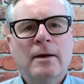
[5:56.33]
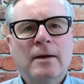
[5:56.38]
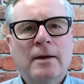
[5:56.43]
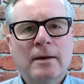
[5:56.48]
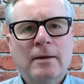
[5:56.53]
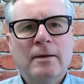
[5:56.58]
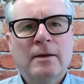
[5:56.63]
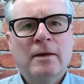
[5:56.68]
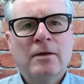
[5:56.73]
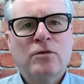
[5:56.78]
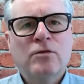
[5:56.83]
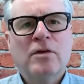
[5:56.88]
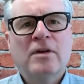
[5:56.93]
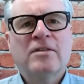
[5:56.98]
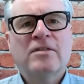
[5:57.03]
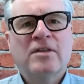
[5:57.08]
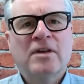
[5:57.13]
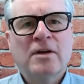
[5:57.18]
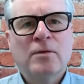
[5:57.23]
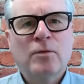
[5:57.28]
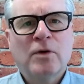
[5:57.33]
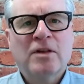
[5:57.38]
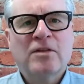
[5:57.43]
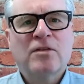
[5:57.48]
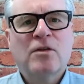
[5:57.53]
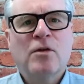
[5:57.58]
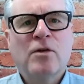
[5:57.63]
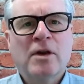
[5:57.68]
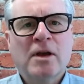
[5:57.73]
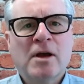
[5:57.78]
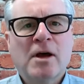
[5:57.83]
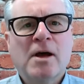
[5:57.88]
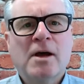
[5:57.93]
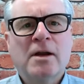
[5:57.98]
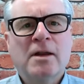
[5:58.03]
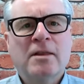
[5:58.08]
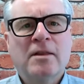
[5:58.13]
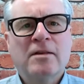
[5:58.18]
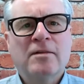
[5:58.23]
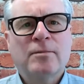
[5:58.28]
interested in what's going on
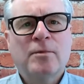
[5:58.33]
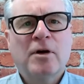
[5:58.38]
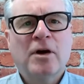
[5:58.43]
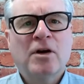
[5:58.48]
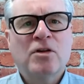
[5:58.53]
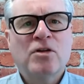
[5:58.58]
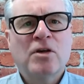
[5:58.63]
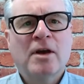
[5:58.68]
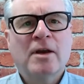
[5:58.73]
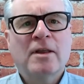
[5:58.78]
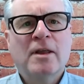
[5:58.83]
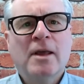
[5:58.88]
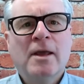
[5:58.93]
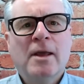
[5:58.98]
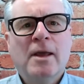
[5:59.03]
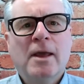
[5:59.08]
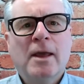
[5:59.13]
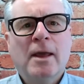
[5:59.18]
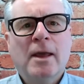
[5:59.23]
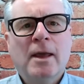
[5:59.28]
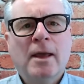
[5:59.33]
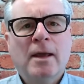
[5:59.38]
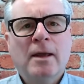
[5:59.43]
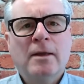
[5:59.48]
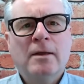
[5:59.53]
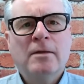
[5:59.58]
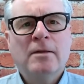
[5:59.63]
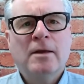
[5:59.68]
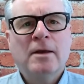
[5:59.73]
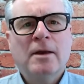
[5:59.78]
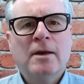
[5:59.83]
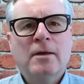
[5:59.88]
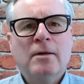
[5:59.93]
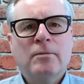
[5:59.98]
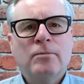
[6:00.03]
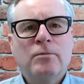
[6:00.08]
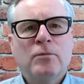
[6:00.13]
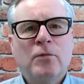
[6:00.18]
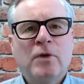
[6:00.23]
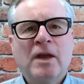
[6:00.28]
in this project. And
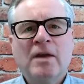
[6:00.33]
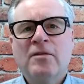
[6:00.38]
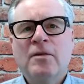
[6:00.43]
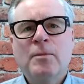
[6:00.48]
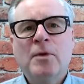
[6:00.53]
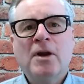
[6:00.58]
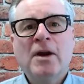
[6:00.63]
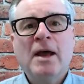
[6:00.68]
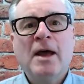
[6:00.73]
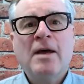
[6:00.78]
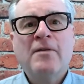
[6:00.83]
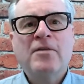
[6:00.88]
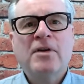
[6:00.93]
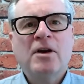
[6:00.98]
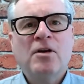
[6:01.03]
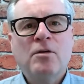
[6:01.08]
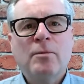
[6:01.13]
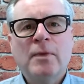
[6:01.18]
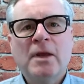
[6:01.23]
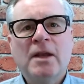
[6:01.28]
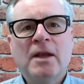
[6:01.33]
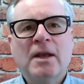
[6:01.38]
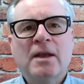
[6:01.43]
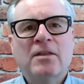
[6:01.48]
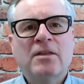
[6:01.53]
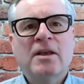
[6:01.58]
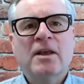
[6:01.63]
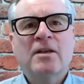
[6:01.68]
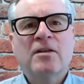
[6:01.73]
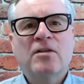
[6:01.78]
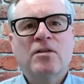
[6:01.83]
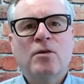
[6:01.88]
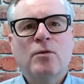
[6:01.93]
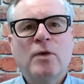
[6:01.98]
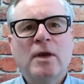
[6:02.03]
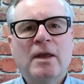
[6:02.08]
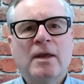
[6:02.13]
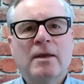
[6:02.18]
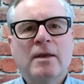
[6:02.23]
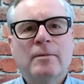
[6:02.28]
we have about a half an hour meeting at the end of the week.